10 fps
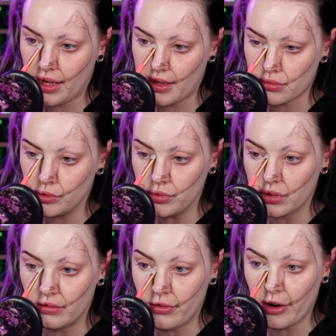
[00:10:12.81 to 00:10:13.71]
cats were
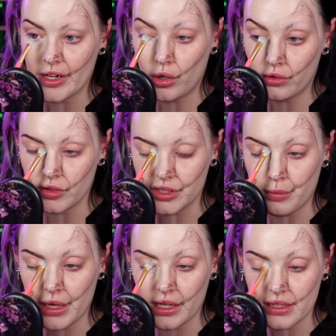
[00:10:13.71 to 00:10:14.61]
also very often
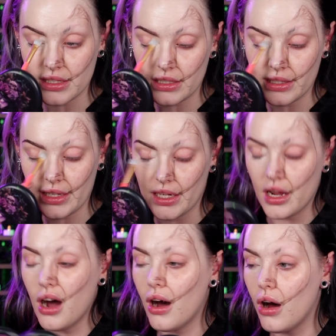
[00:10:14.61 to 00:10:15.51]
depicted in
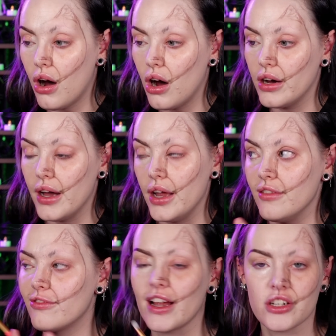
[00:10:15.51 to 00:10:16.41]
art
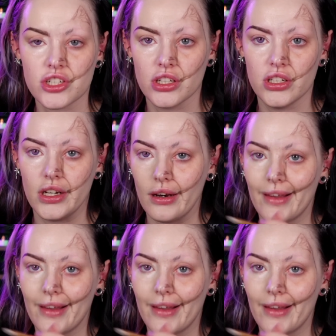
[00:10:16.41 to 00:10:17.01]
and fashion and,